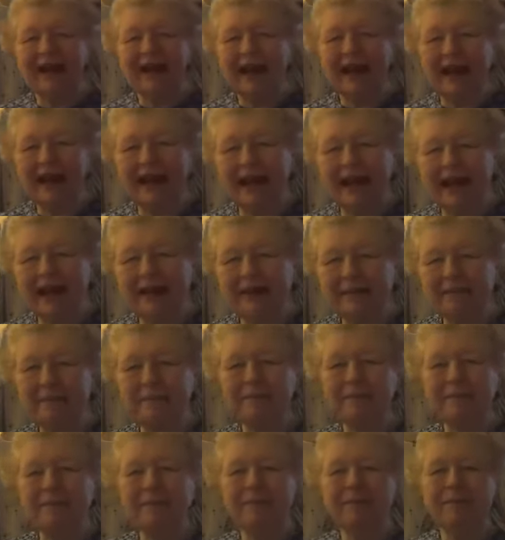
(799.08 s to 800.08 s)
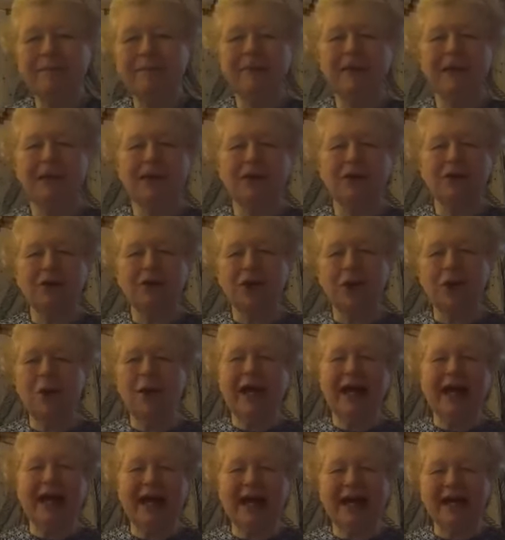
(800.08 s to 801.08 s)
And you go
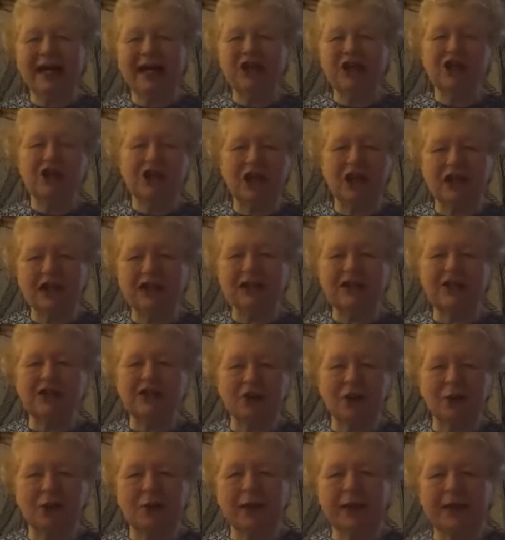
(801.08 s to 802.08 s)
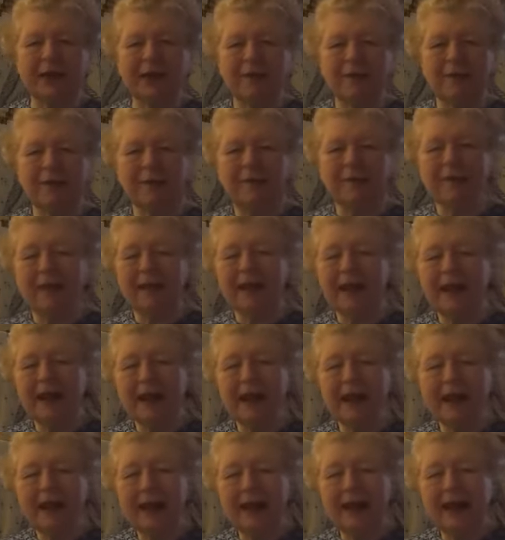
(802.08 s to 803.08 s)
ahead and just do it.
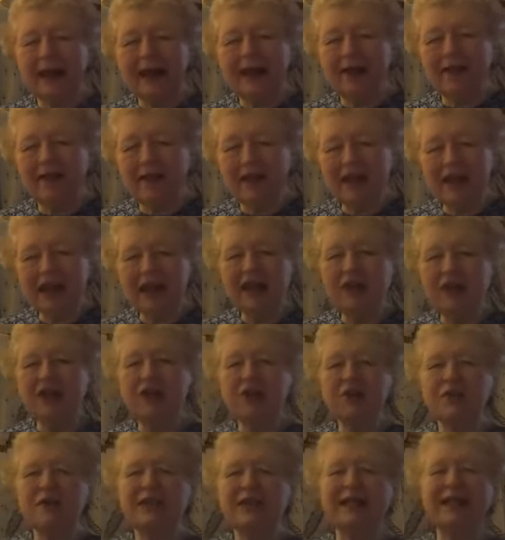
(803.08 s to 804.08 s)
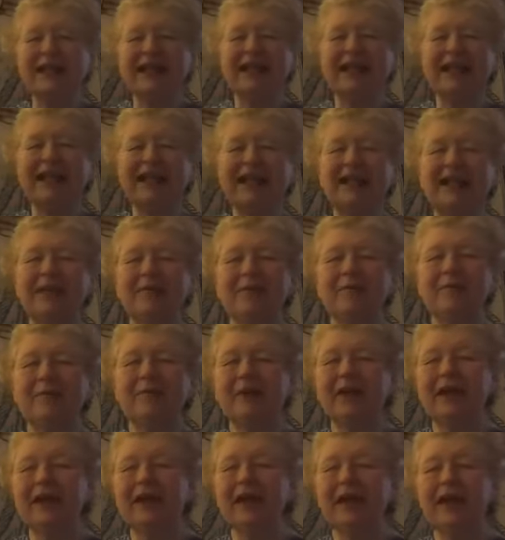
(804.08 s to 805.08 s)
And then you see
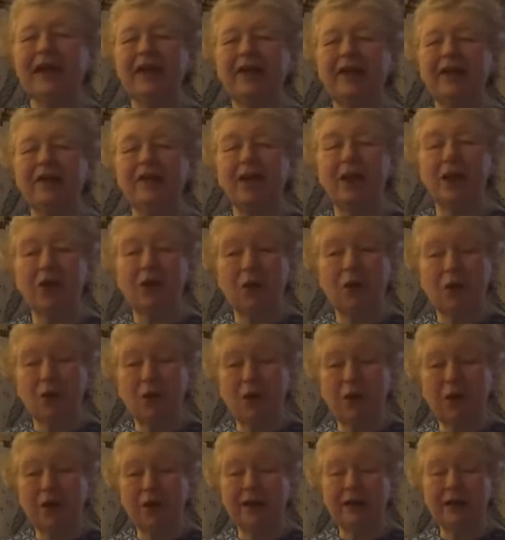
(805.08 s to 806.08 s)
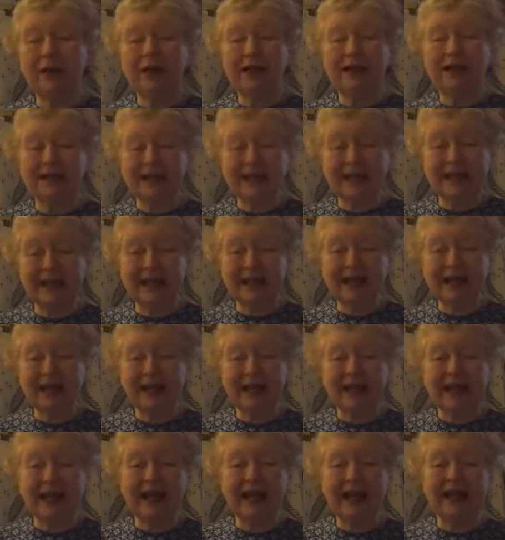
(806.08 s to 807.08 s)
the Lord is in it.
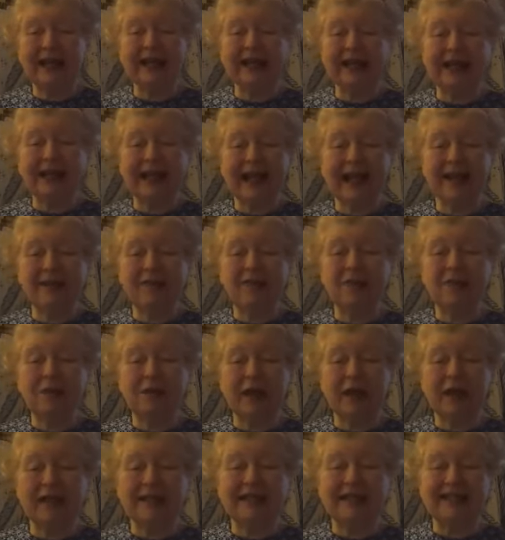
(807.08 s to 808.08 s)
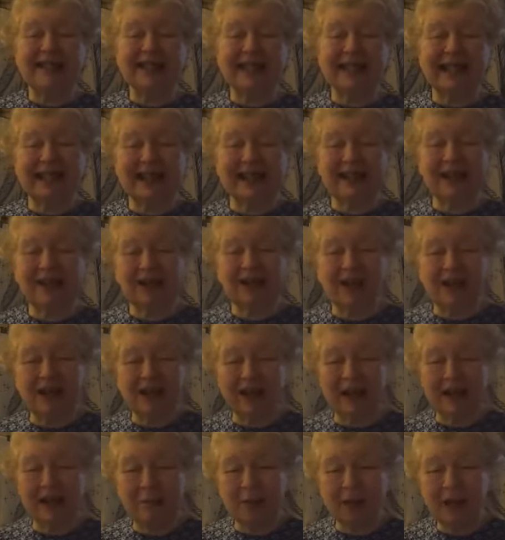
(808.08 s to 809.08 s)
And he gave you that skill,
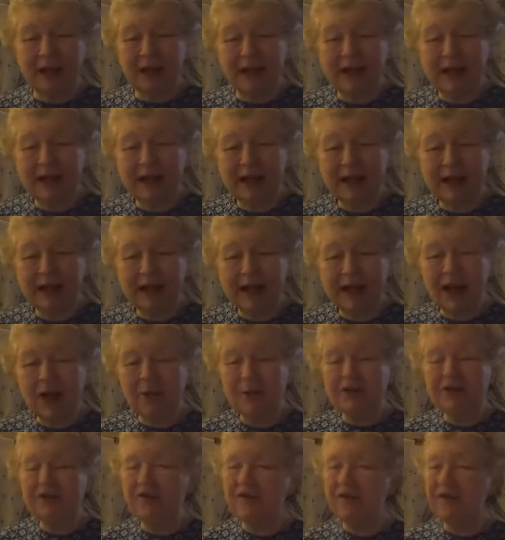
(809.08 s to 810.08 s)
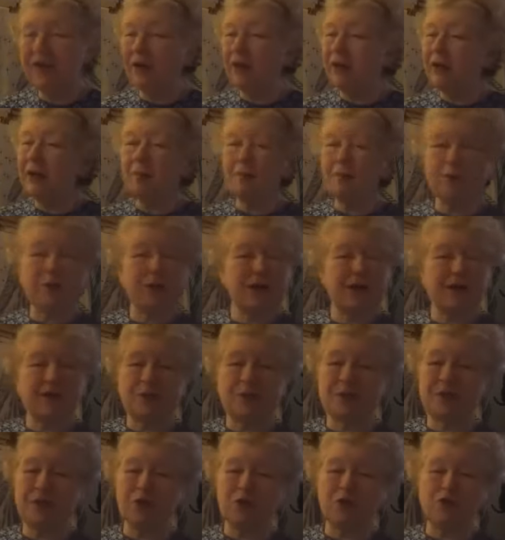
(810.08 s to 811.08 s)
Emma. I was very impressed
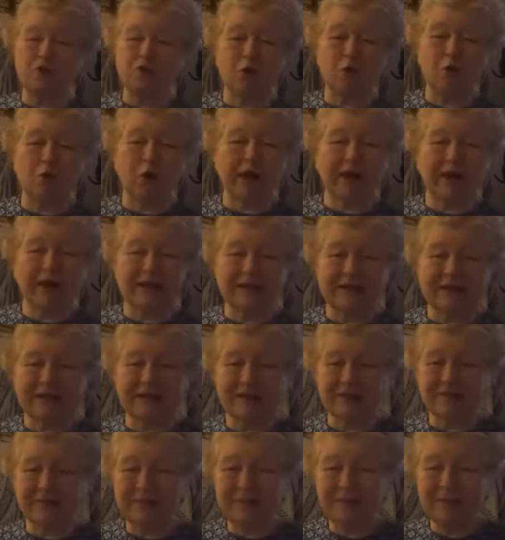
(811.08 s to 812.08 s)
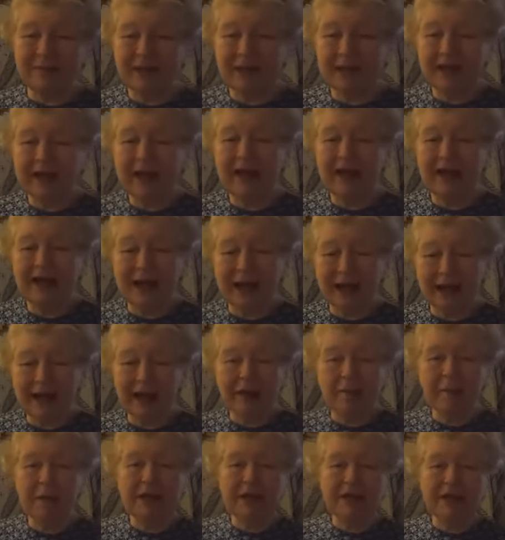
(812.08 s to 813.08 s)
with your drawings.
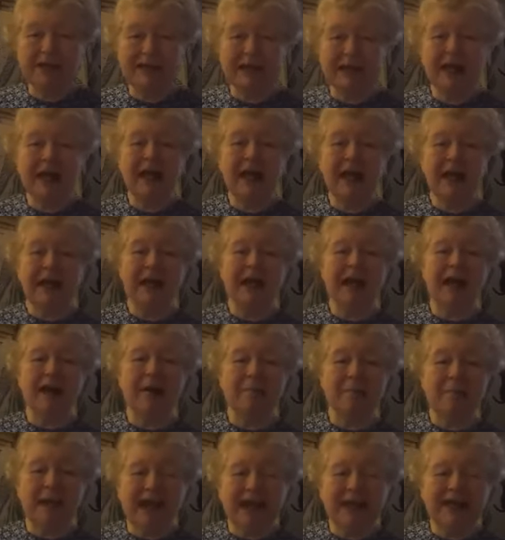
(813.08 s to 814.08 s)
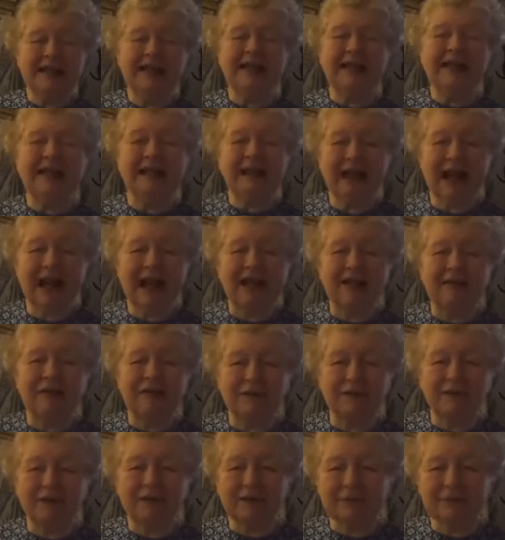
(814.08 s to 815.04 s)
Emma's Amazing Life.